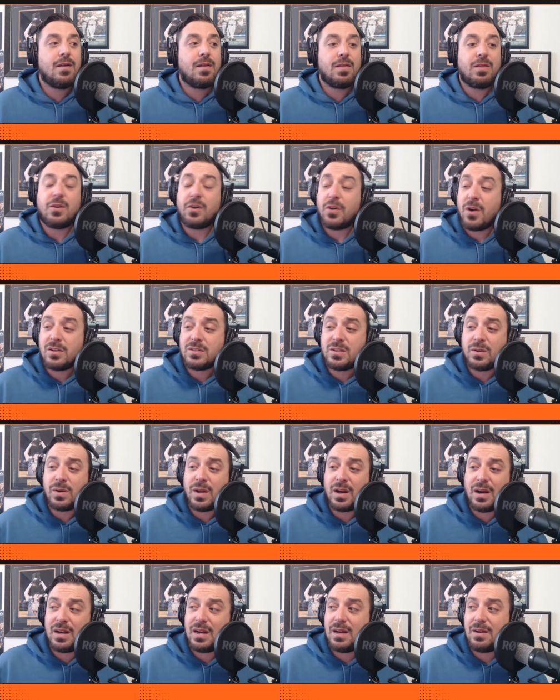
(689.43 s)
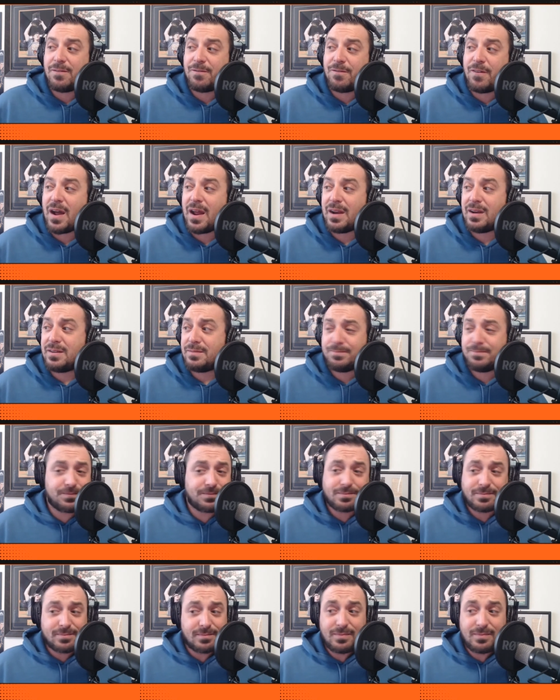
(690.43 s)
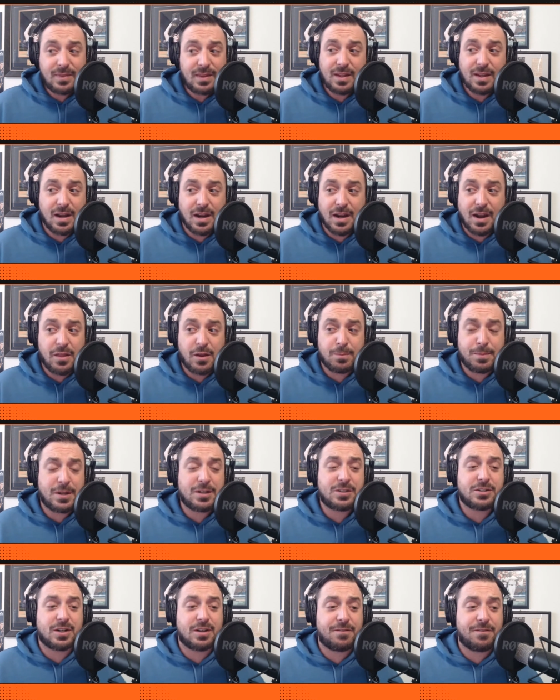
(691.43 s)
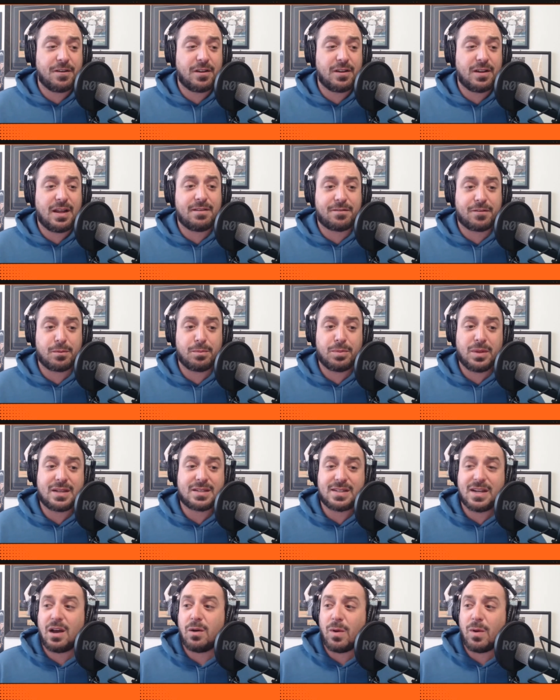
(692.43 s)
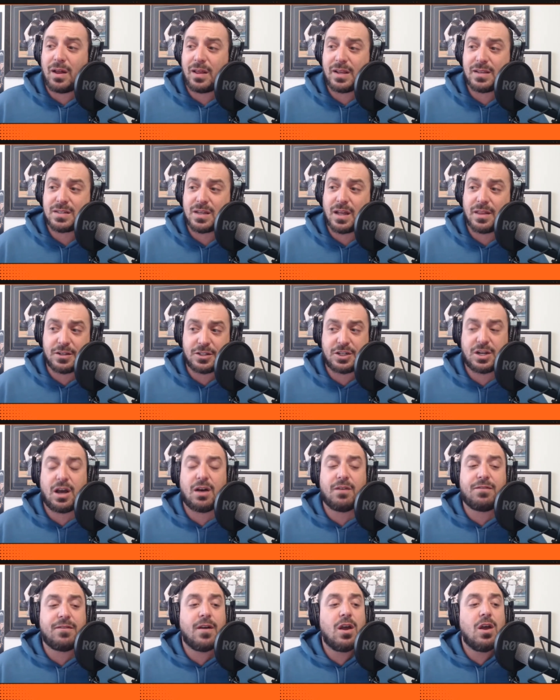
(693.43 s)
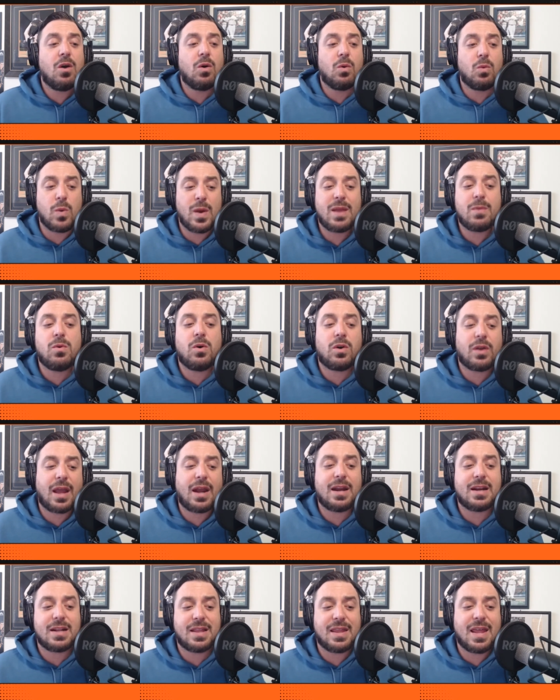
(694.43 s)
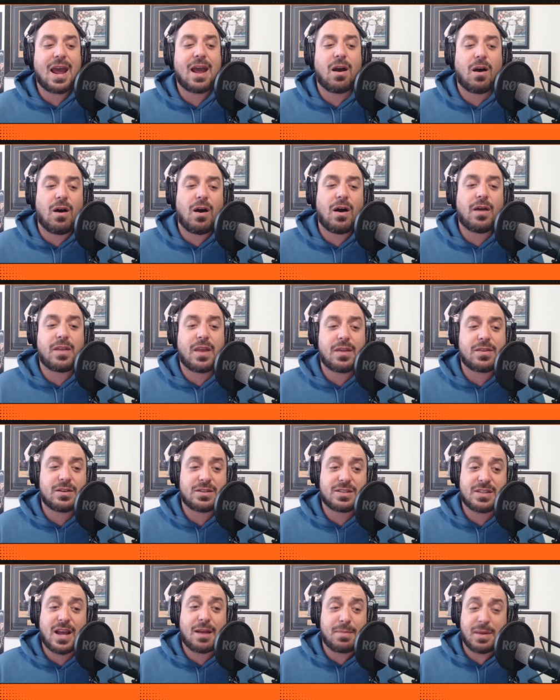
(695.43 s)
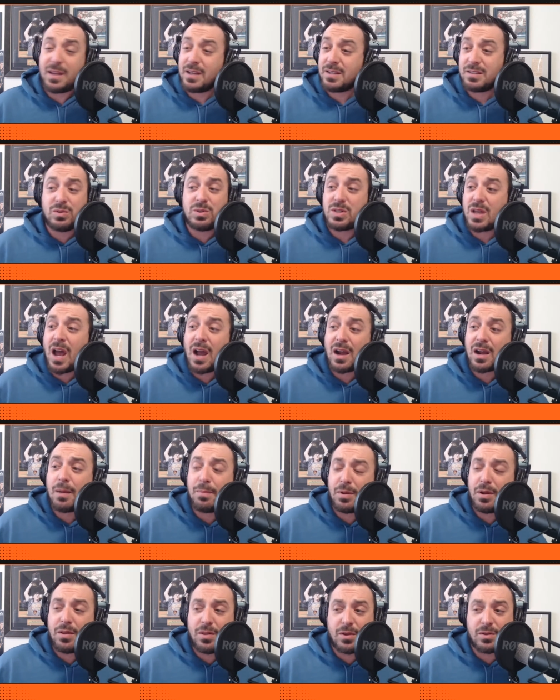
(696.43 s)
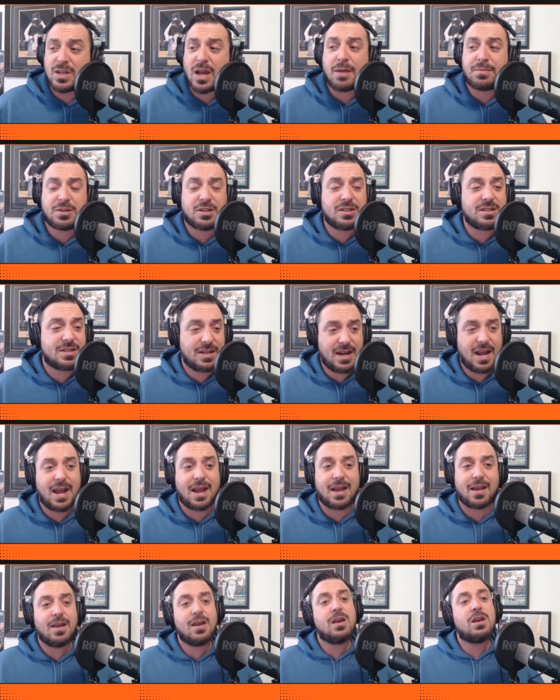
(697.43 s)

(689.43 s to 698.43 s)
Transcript: They're also going to need to find another pitcher to fill in for Blake Snell while he's on the shelf. We will get into that on the other side because you saw a couple of those options today.